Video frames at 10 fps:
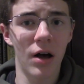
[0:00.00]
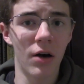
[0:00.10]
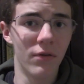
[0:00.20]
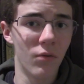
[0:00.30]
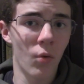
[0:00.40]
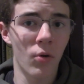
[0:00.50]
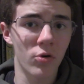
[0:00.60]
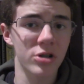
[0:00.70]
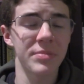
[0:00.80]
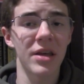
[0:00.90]
of what
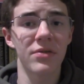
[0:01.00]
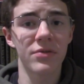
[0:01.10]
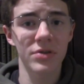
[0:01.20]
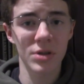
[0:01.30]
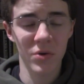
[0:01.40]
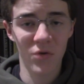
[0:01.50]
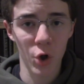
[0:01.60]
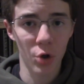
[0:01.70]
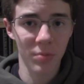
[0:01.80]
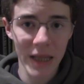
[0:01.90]
works best for
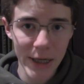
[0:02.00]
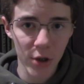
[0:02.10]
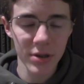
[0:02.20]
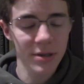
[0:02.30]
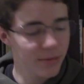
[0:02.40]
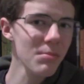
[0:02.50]
your players.